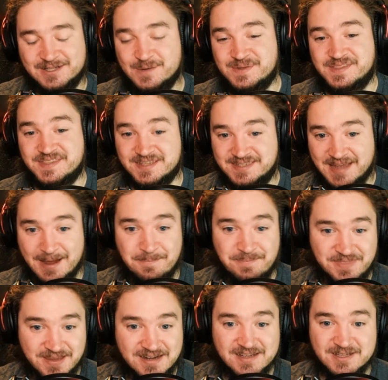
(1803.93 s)
in terms of the
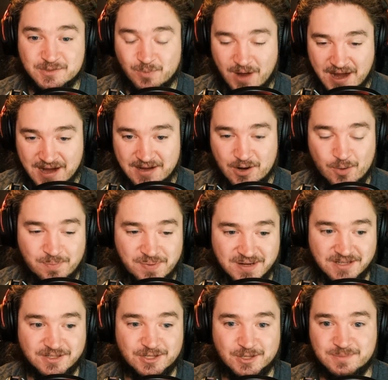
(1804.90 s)
depth, it is wide
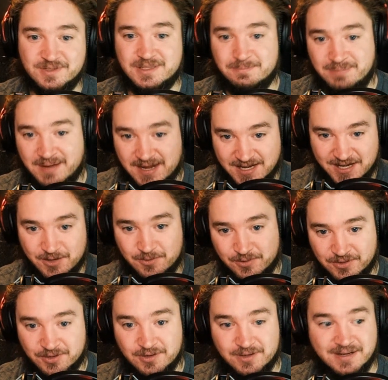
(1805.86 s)
open. In terms of the pecking
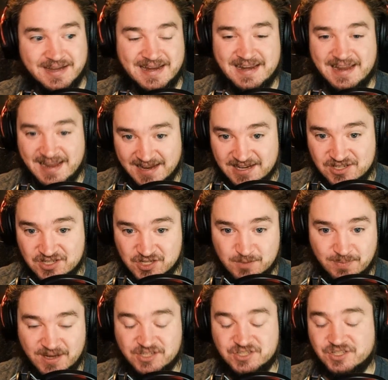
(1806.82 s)
order at edge,
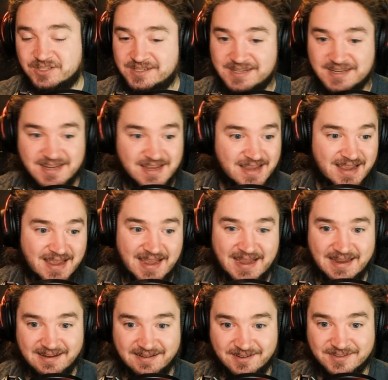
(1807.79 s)
especially
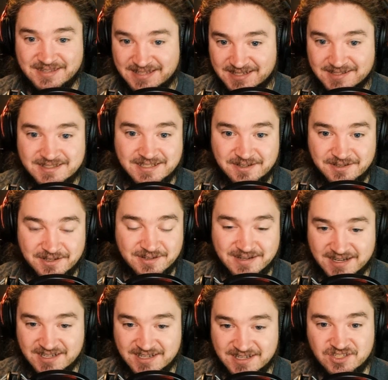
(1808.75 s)
on the interior
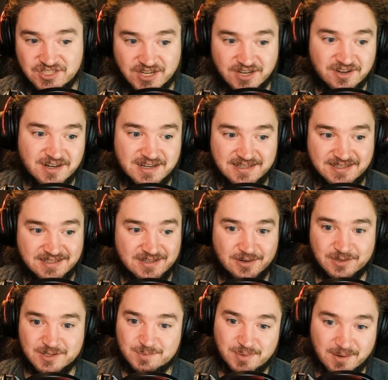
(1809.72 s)
next to Jarrett,
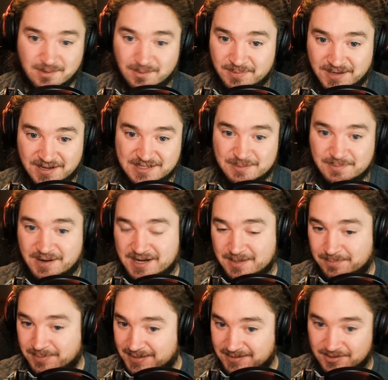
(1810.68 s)
it's probably on
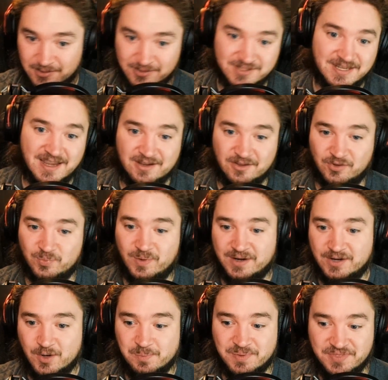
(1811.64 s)
Yamada, but nose tackle's
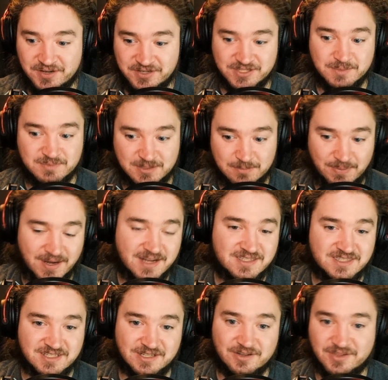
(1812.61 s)
wide open. There's some
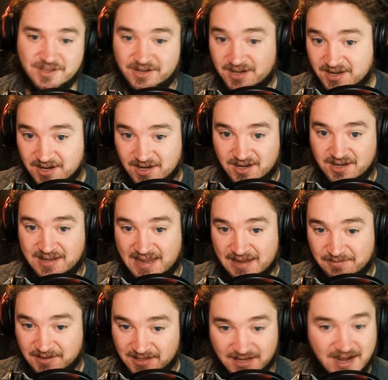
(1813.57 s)
spots here that
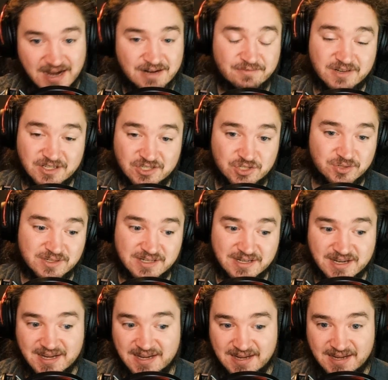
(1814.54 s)
have a lot of
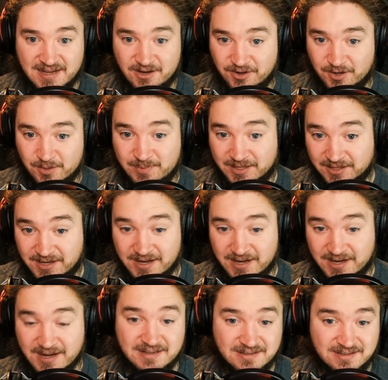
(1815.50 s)
intrigue and are going to be a
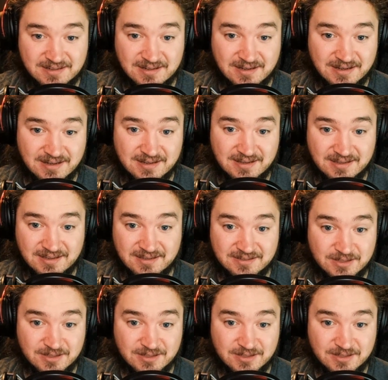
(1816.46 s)
lot, a